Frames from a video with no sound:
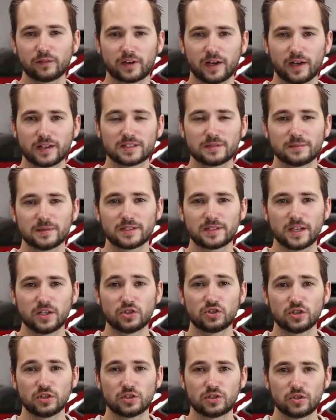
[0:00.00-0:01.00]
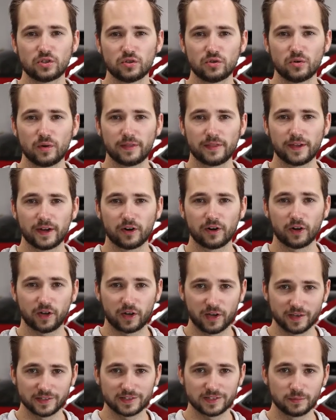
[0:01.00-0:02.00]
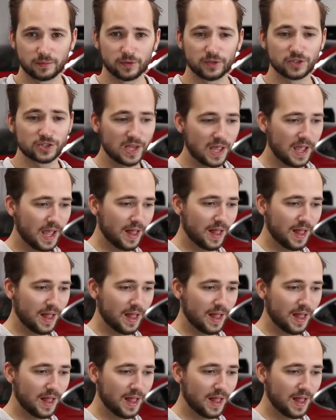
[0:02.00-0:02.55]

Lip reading: customization to their customers.